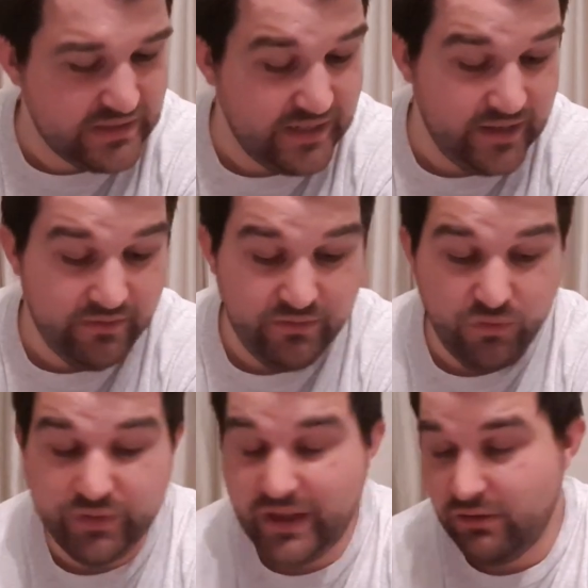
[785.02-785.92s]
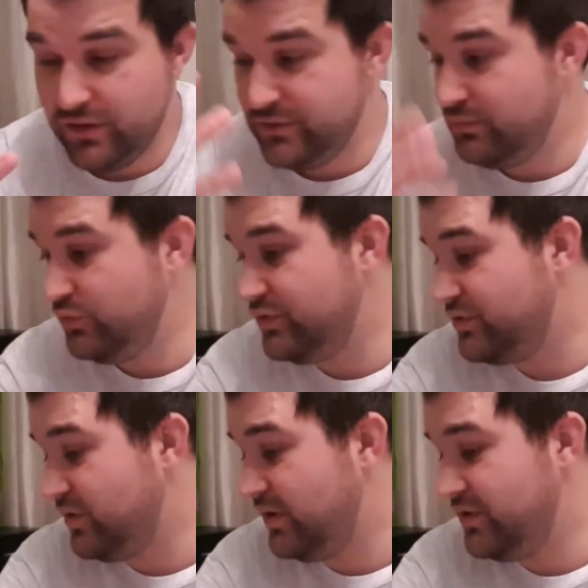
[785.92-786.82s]
actually, they've even got downloadable
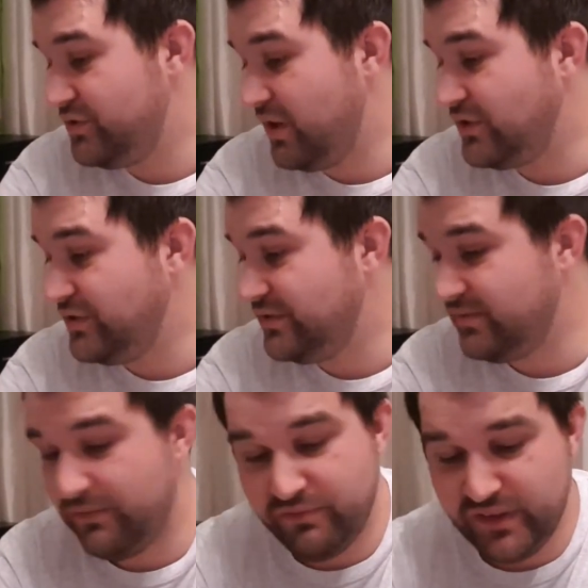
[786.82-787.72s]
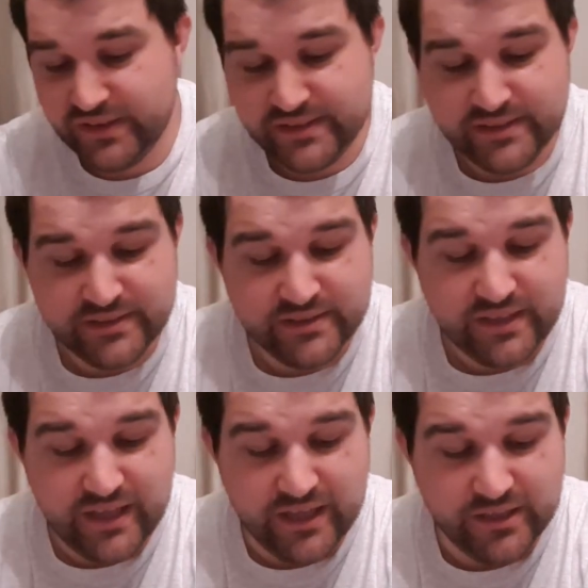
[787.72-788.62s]
instructions for everything
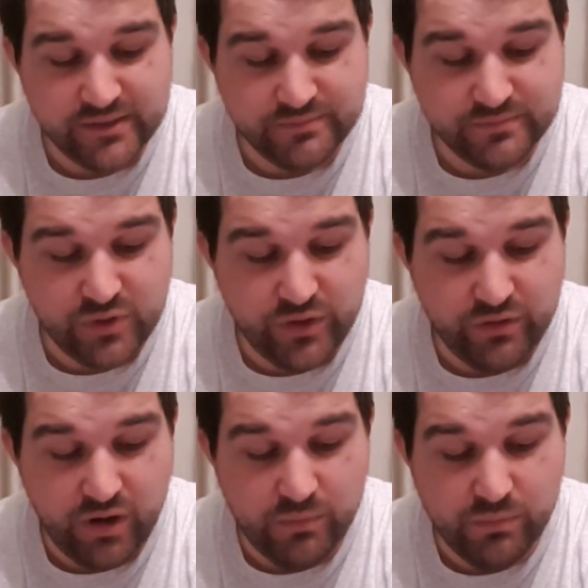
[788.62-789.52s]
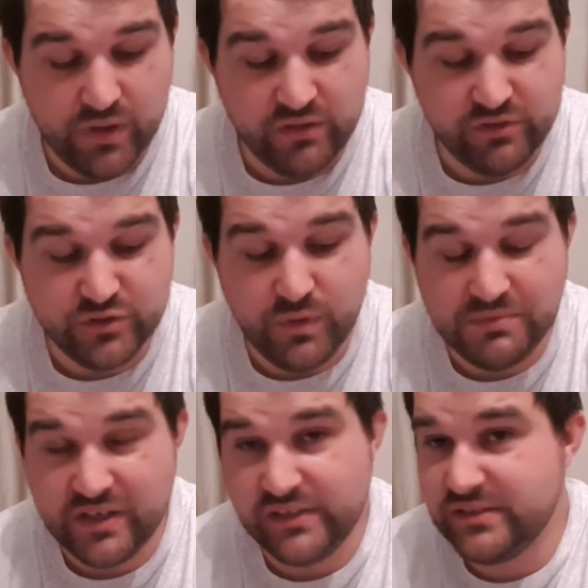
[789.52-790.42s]
on their own individual
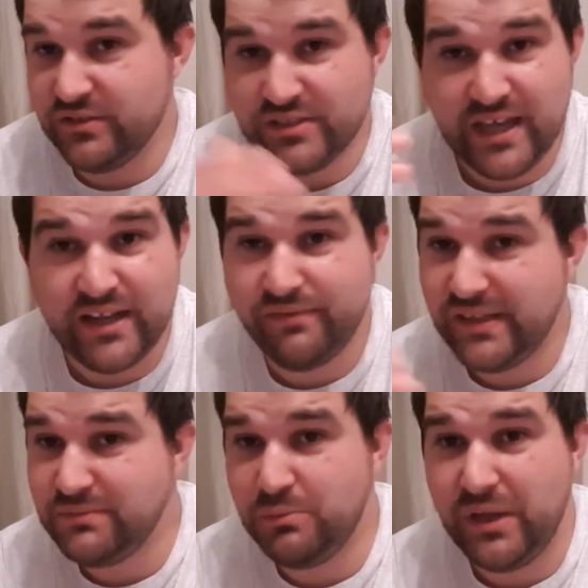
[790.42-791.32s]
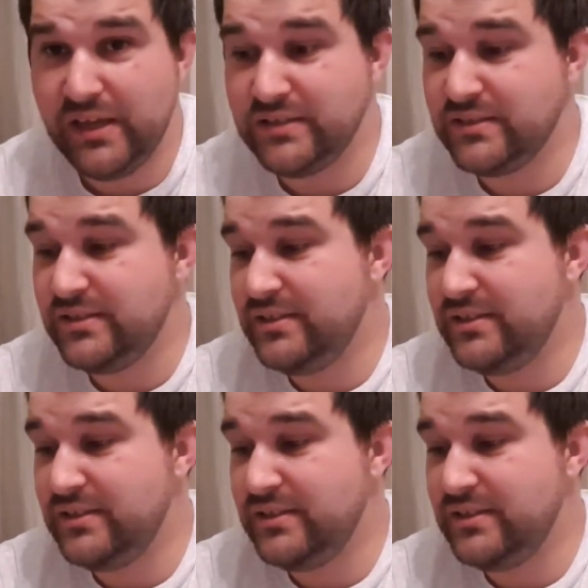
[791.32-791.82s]
website. So I'll share their Facebook page,